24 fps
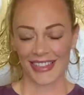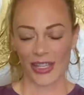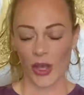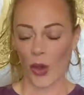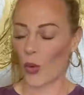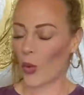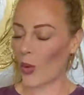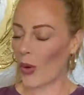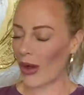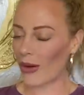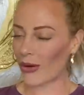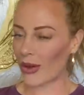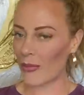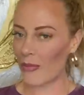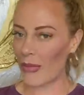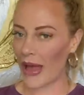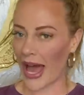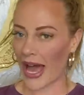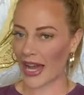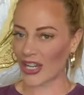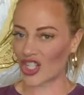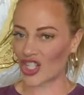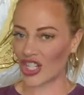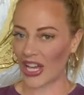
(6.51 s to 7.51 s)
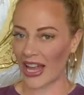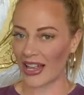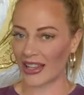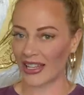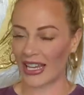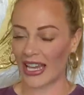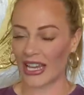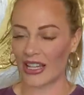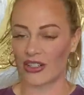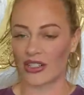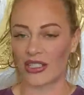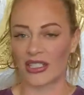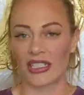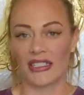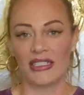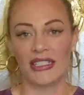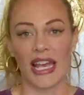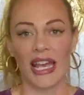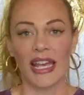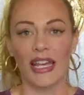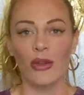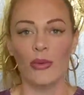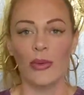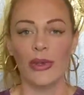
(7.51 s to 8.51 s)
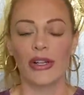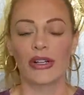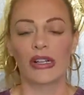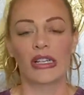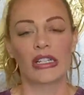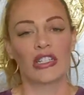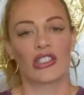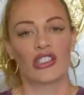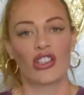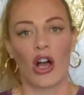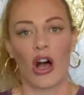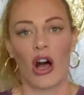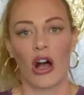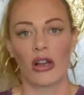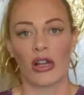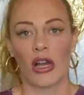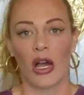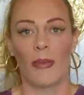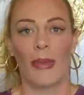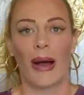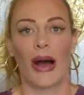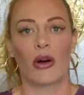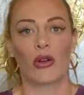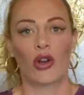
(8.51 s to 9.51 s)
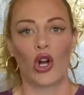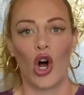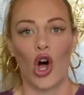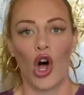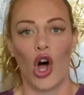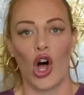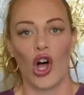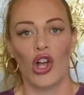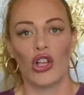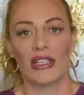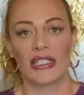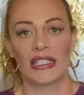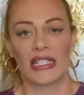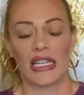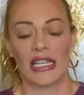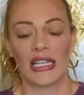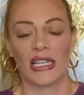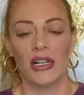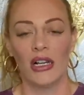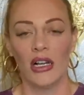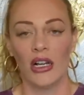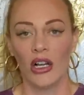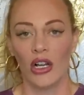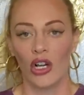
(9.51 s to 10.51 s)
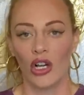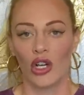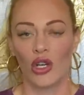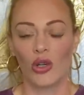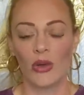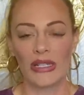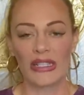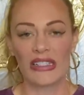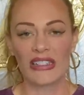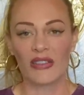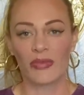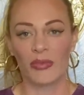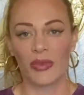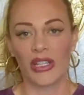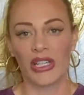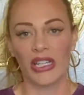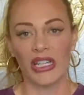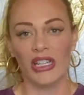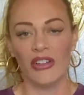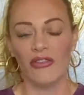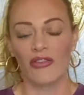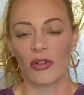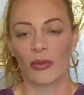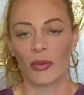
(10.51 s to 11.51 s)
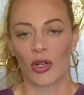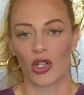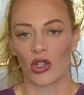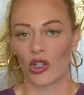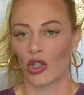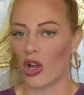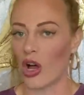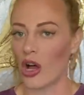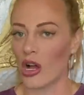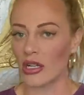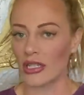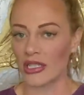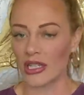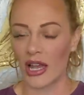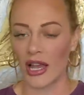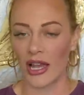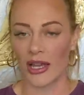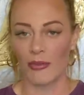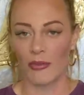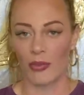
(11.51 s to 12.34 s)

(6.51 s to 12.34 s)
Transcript: Welcome back, Shalligators. Today we are going to talk about Halsey, who is splitting from her longtime